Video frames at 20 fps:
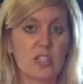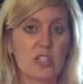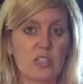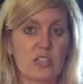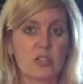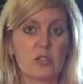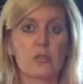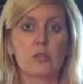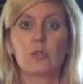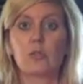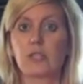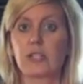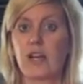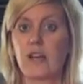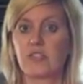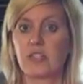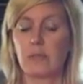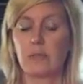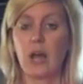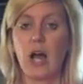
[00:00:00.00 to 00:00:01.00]
to do is have
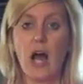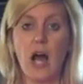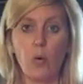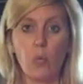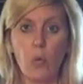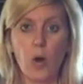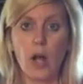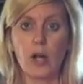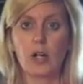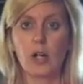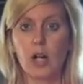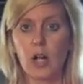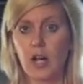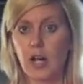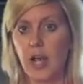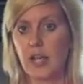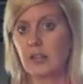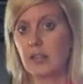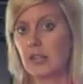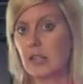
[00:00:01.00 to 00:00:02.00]
some hot water
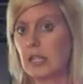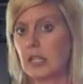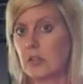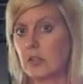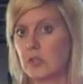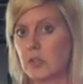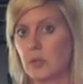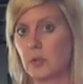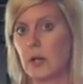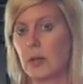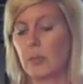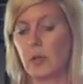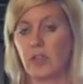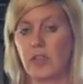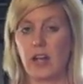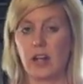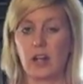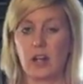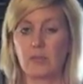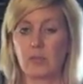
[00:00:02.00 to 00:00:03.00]
and then the little scraper
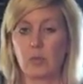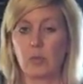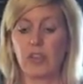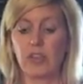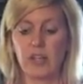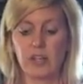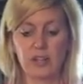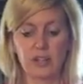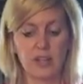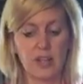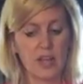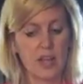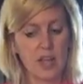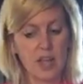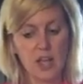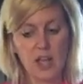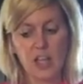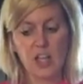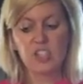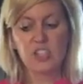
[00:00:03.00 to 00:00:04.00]
that comes with it.
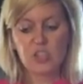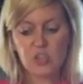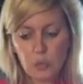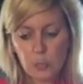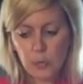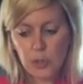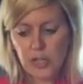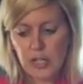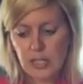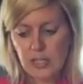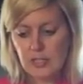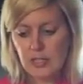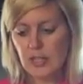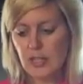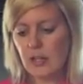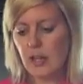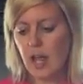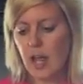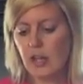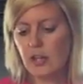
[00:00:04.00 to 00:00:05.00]
Super
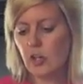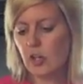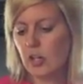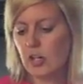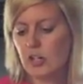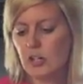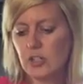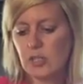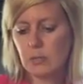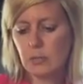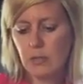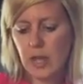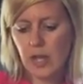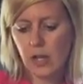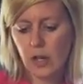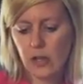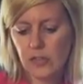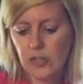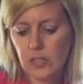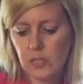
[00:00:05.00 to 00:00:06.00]
easy, and you're gonna just make
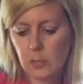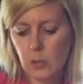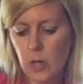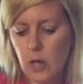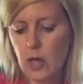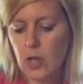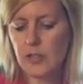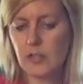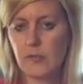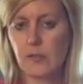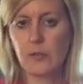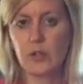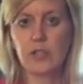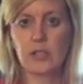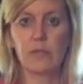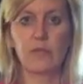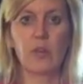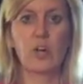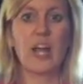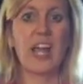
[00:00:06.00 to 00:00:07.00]
all these balls, freeze
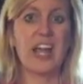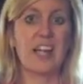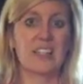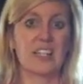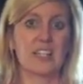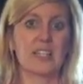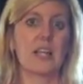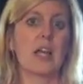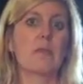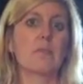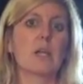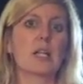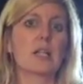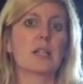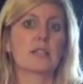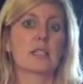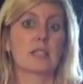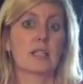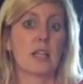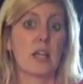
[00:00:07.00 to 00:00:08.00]
them for 8 to 10
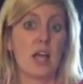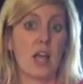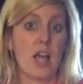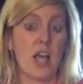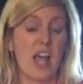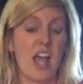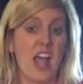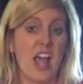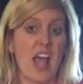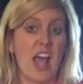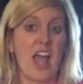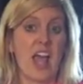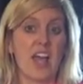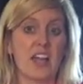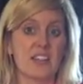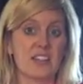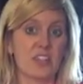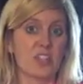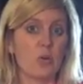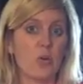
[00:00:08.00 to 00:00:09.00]
minutes,
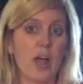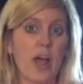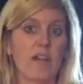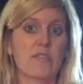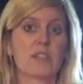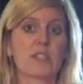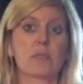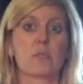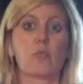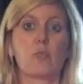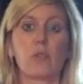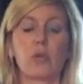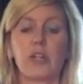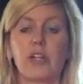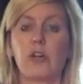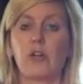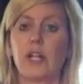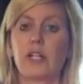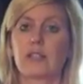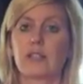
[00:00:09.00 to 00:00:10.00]
and you have some really
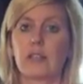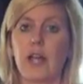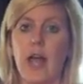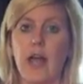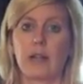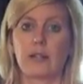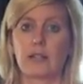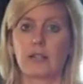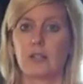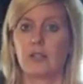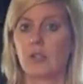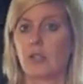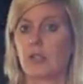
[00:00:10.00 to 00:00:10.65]
great snacks. You could